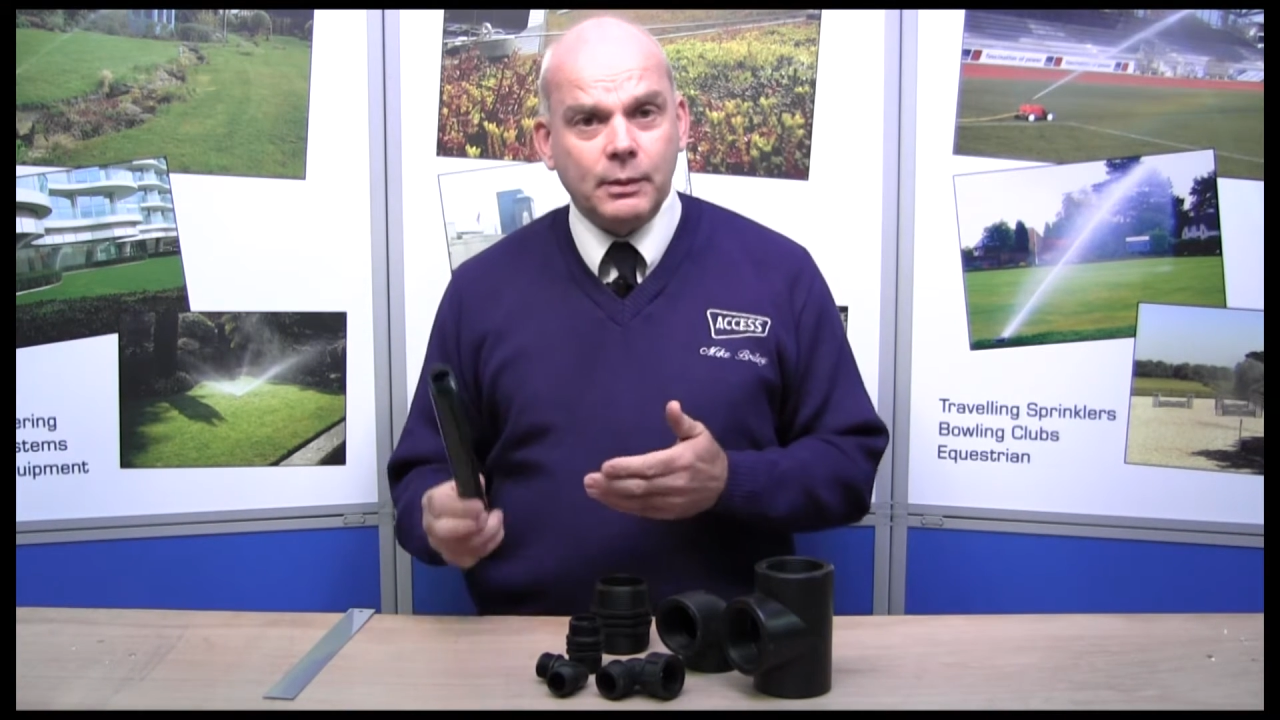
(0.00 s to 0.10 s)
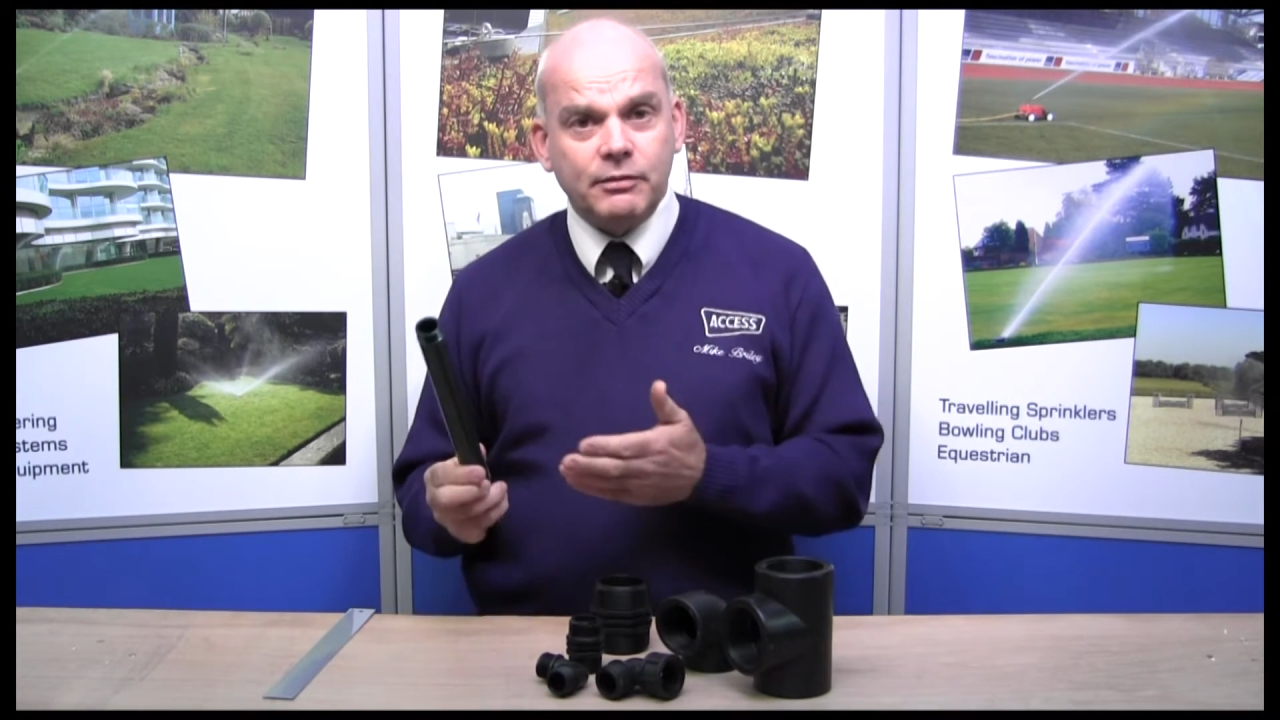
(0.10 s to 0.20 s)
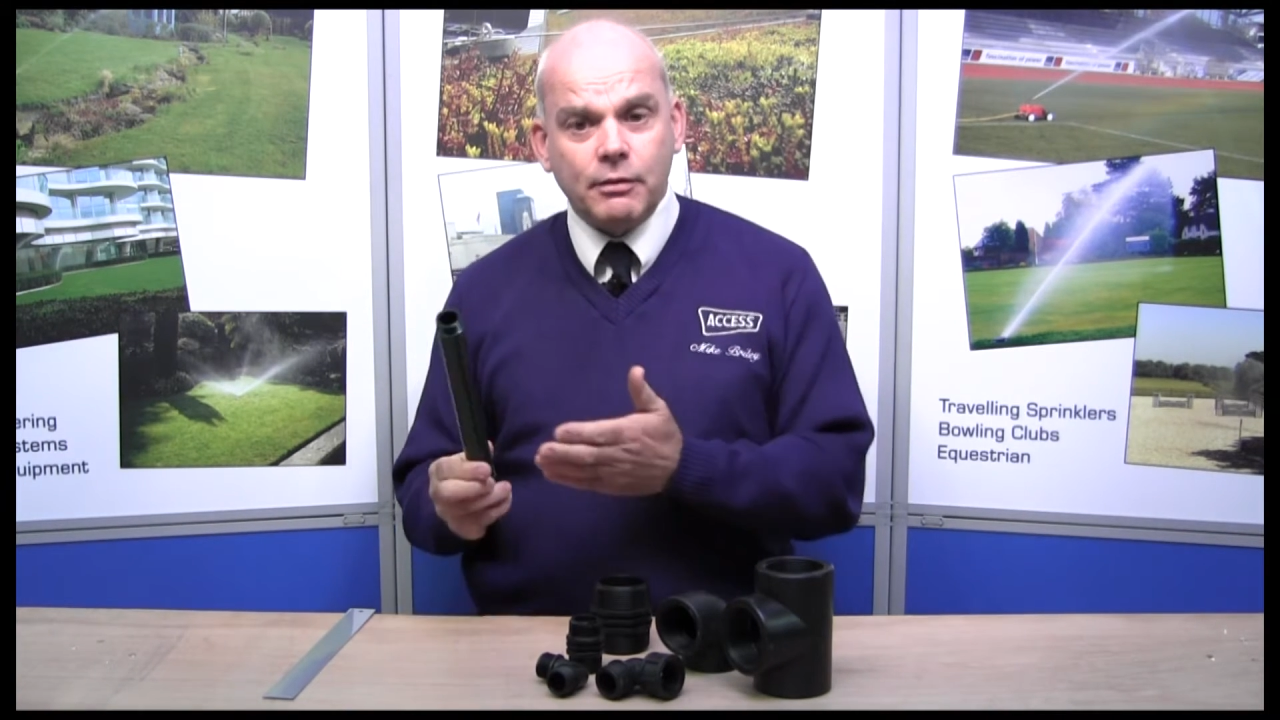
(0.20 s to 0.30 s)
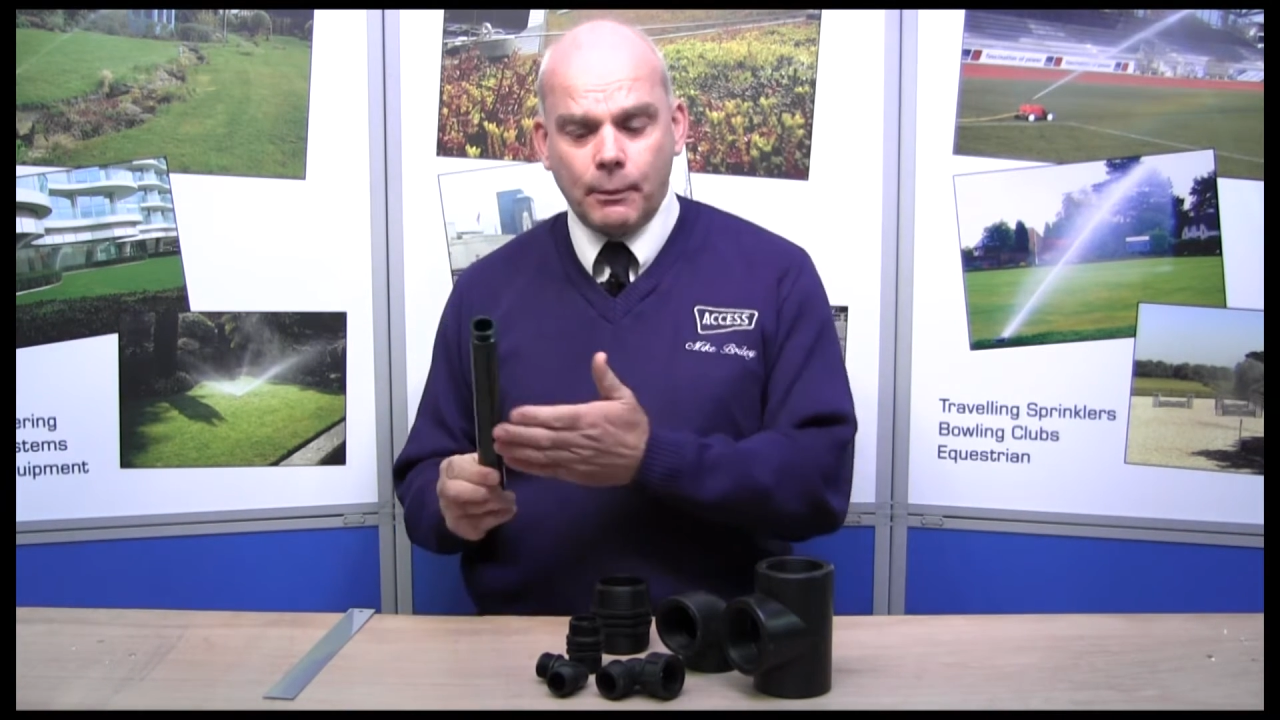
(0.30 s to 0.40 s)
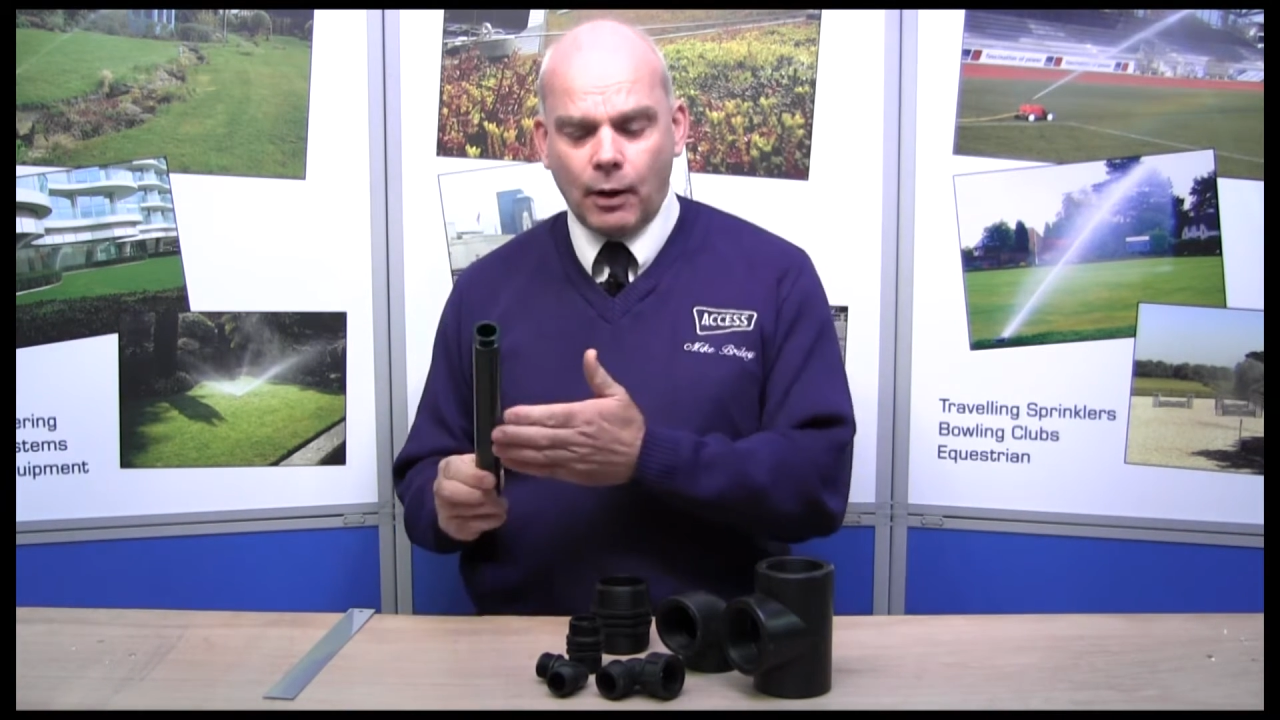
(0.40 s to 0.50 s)
bit
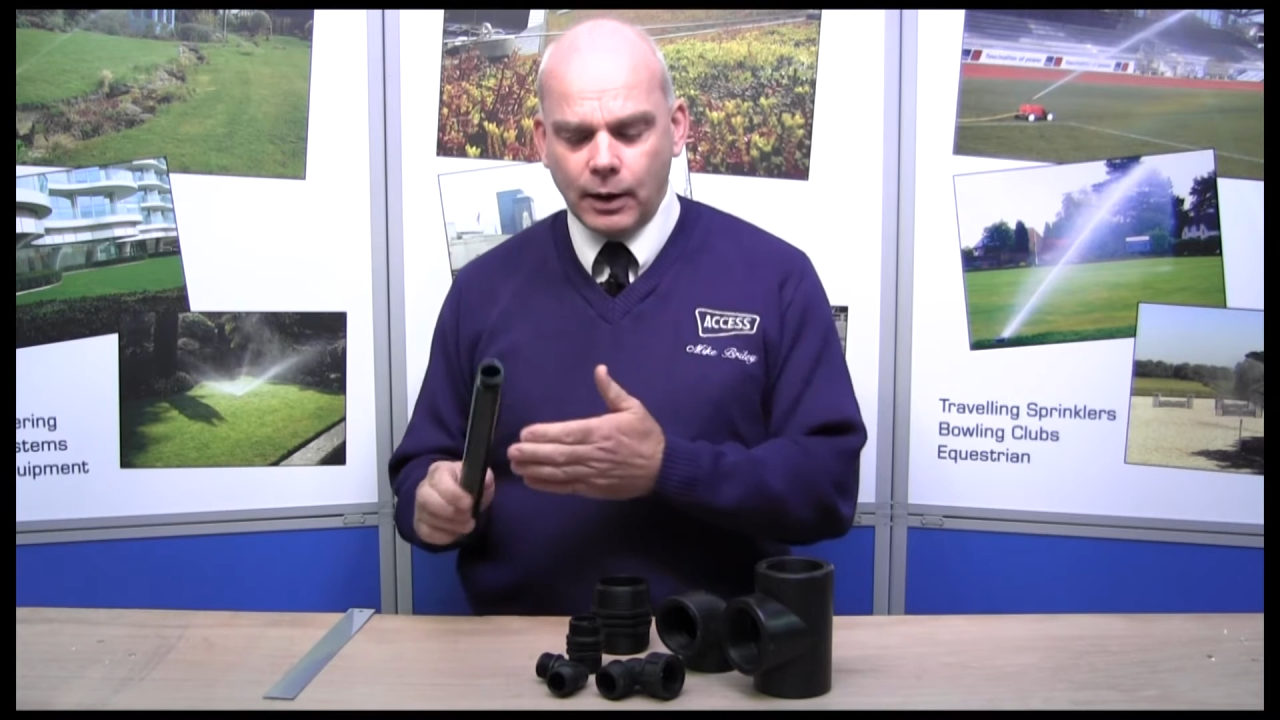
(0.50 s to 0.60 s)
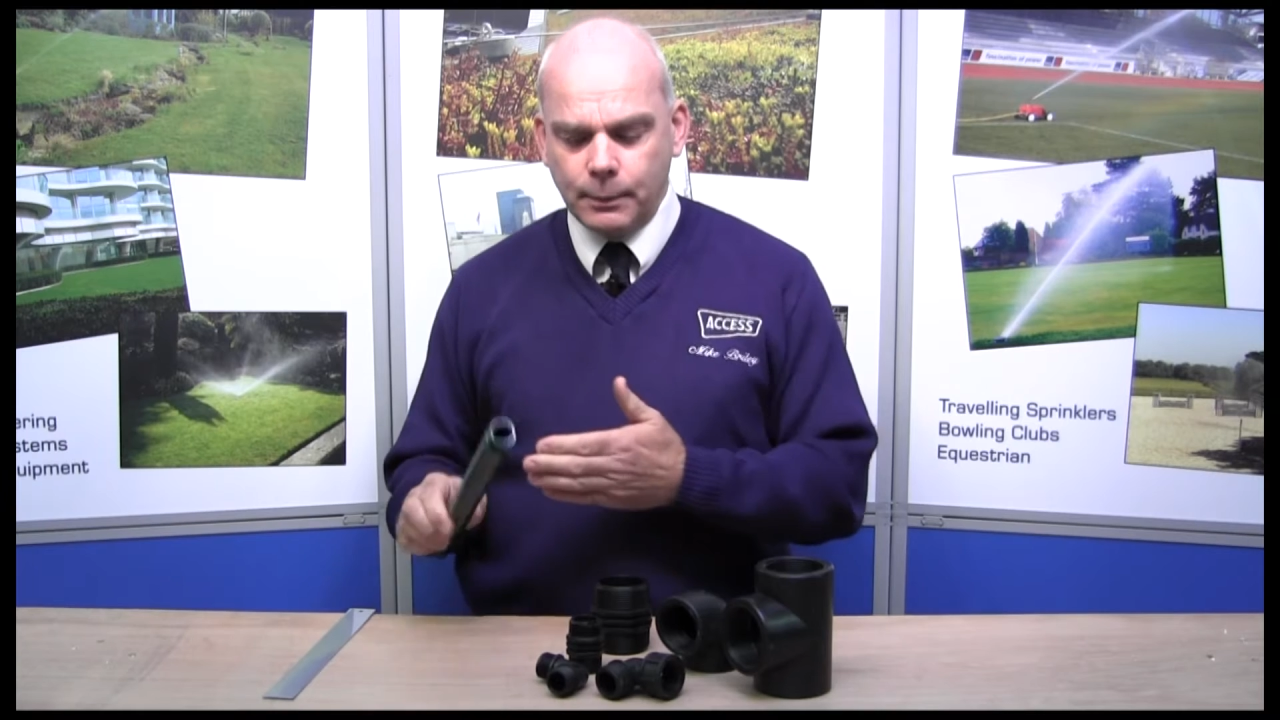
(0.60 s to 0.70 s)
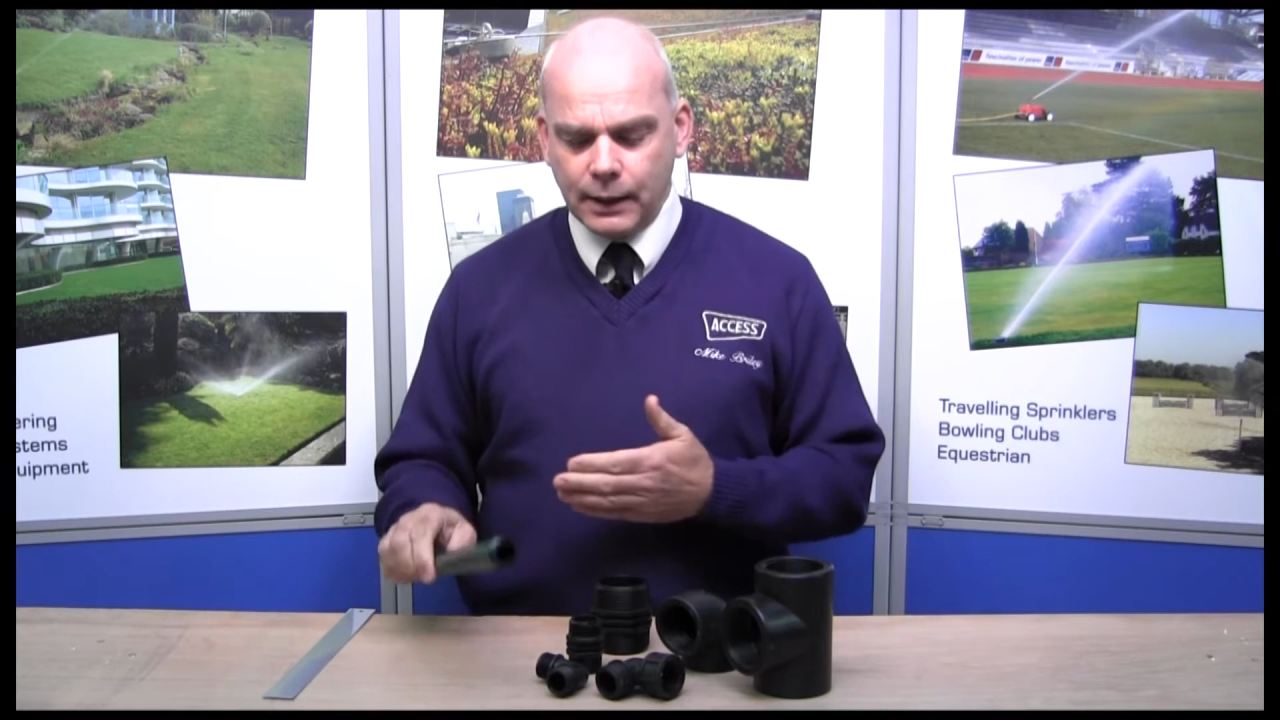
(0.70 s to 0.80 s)
of a pipe